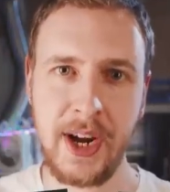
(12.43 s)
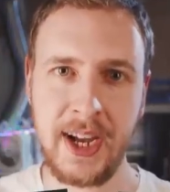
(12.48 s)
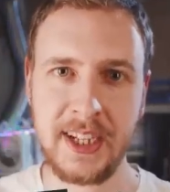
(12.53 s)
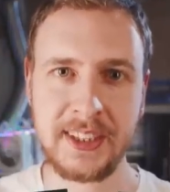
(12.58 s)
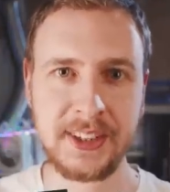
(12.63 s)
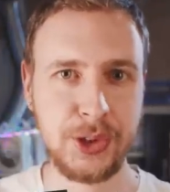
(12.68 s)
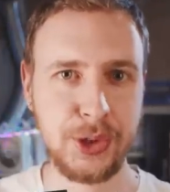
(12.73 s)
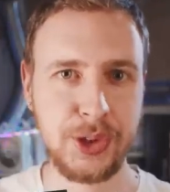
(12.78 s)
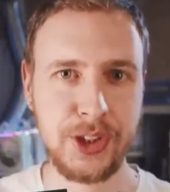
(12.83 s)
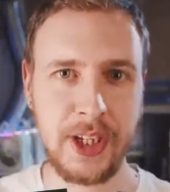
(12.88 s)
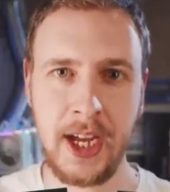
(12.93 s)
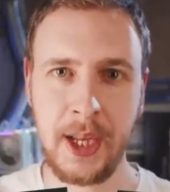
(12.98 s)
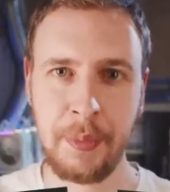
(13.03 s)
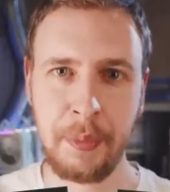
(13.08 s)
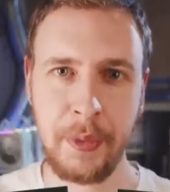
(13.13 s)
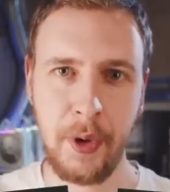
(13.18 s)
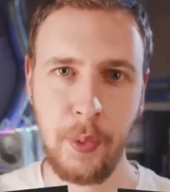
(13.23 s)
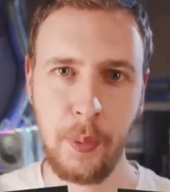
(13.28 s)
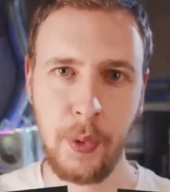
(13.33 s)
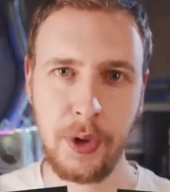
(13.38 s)
ask you to
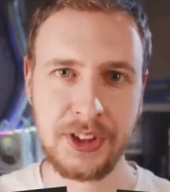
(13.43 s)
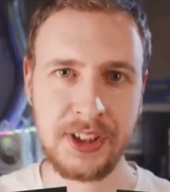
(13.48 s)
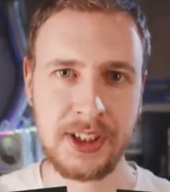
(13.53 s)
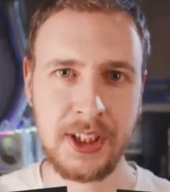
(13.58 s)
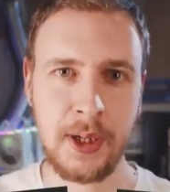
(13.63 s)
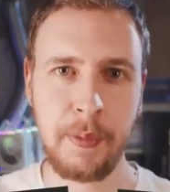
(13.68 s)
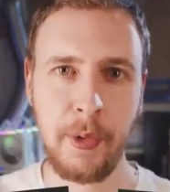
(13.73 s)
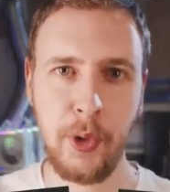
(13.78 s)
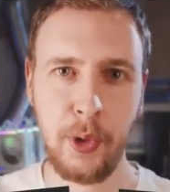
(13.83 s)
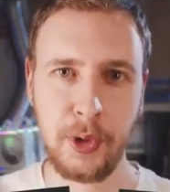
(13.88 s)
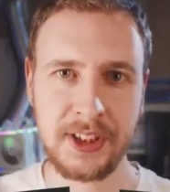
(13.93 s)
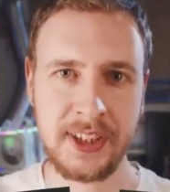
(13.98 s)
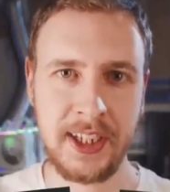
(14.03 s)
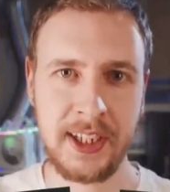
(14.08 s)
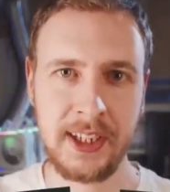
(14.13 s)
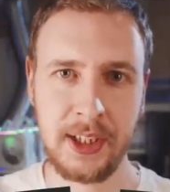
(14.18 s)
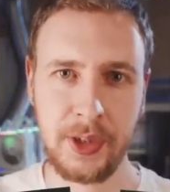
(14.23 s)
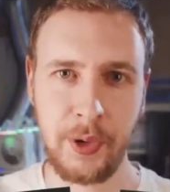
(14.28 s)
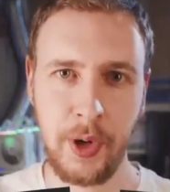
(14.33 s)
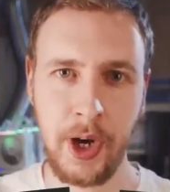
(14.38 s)
add me on WhatsApp or
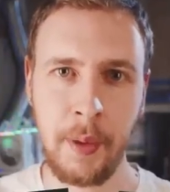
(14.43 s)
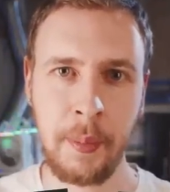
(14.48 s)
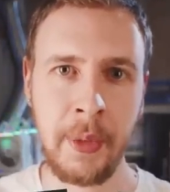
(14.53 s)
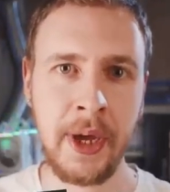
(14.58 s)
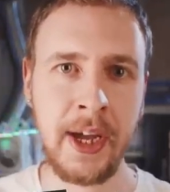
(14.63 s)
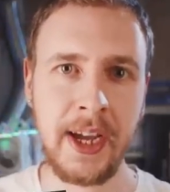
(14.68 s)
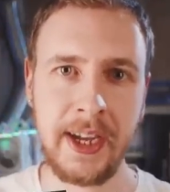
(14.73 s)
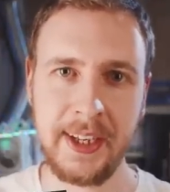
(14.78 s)
Telegram,